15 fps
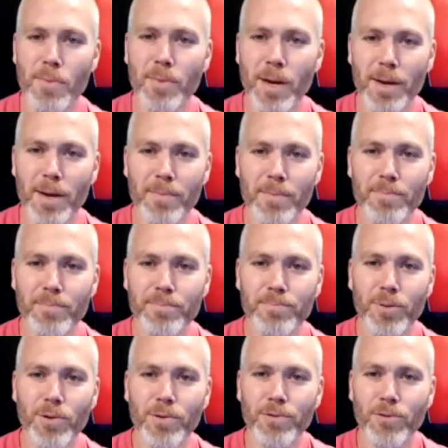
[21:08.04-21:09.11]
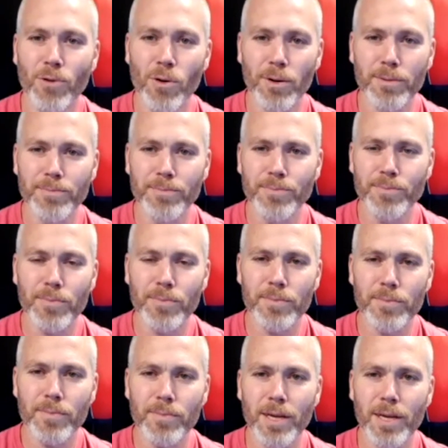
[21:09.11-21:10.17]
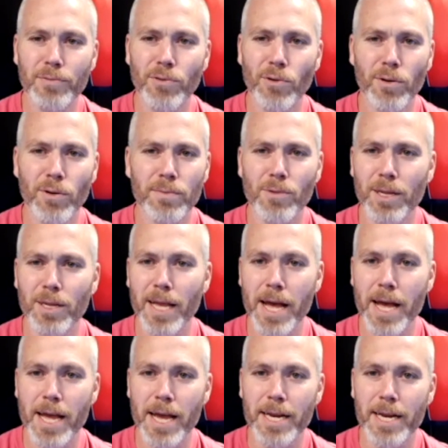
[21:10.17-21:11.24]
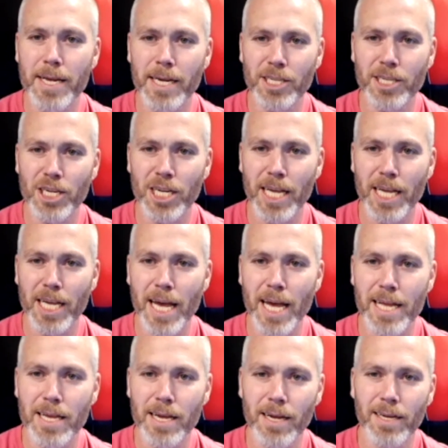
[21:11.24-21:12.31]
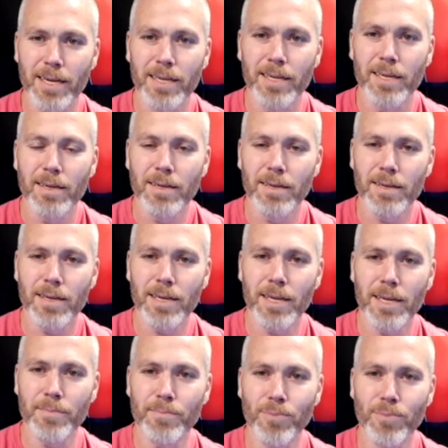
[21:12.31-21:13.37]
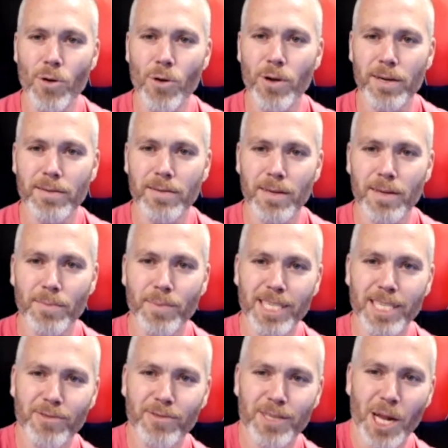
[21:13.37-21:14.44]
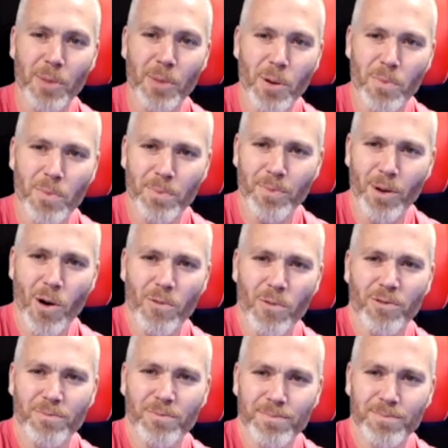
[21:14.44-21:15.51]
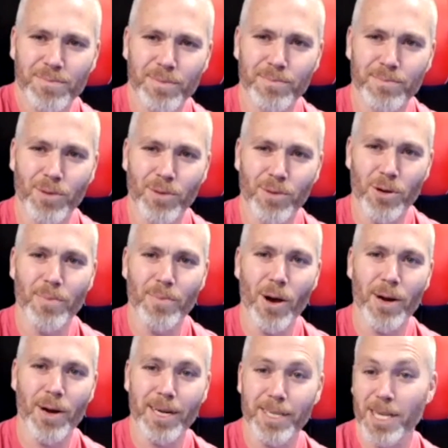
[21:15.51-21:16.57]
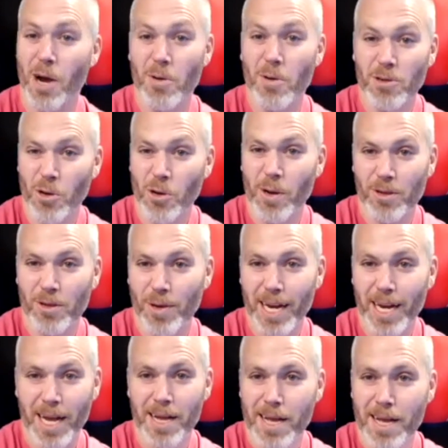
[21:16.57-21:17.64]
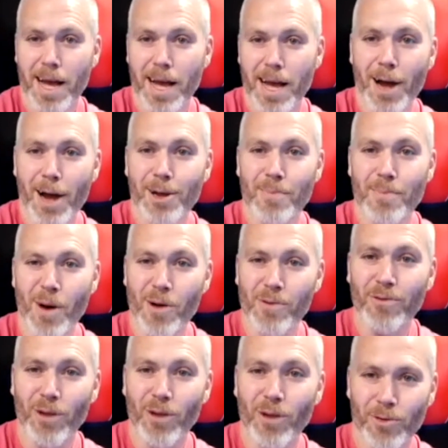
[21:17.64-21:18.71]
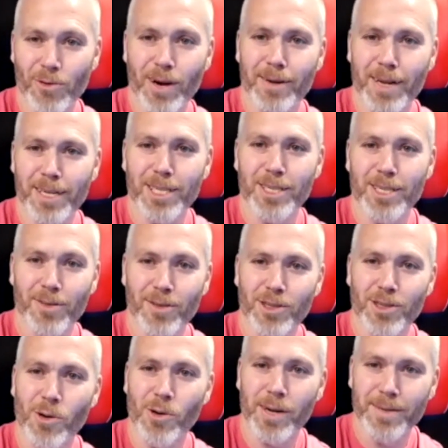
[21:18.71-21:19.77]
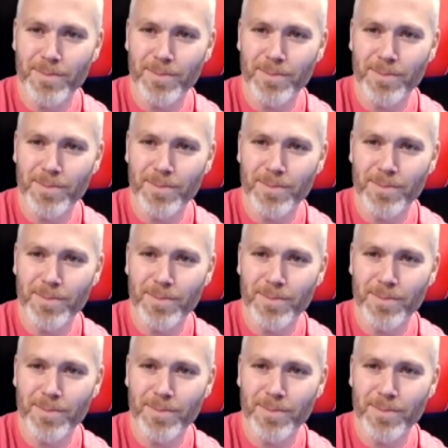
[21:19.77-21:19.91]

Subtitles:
remember who fought one day, and he actually had he'd broken a piece of his elbow off, broken the bone at his elbow joint. So he had a hunk of bone float around inside the joint,